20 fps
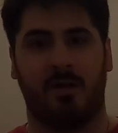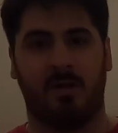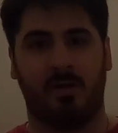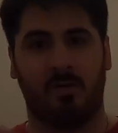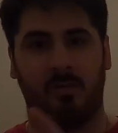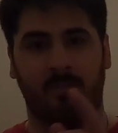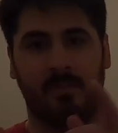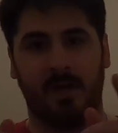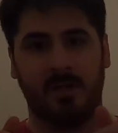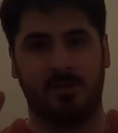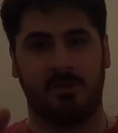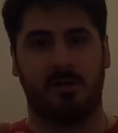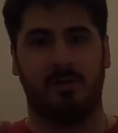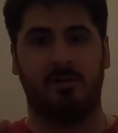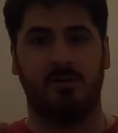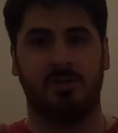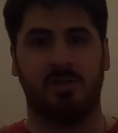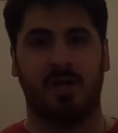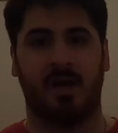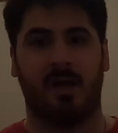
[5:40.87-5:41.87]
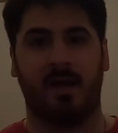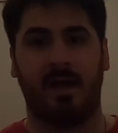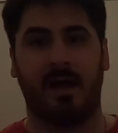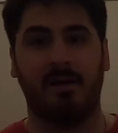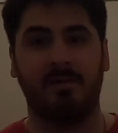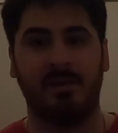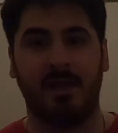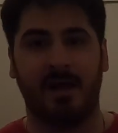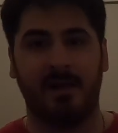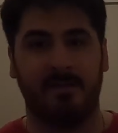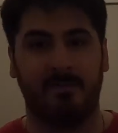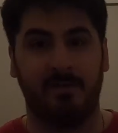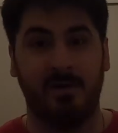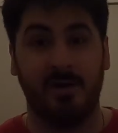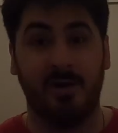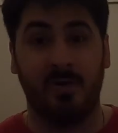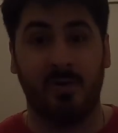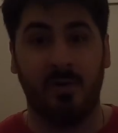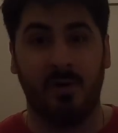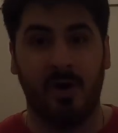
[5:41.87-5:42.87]
So make sure to check out that
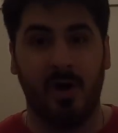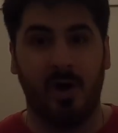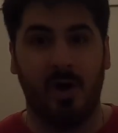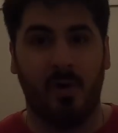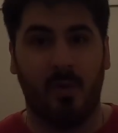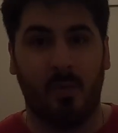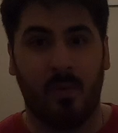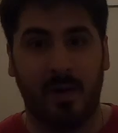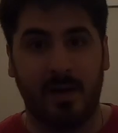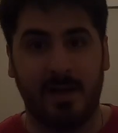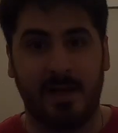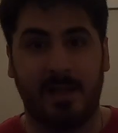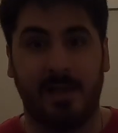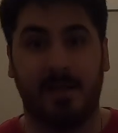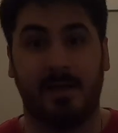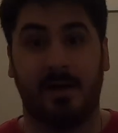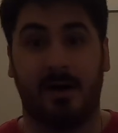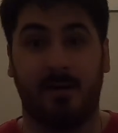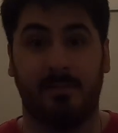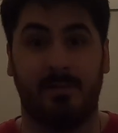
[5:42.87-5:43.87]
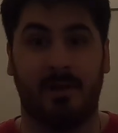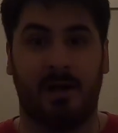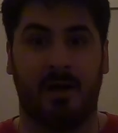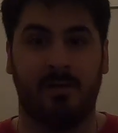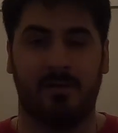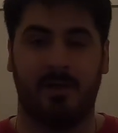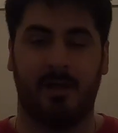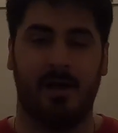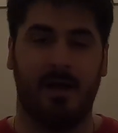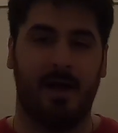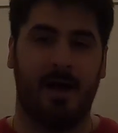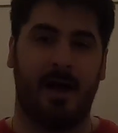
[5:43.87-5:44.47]
video when it comes out.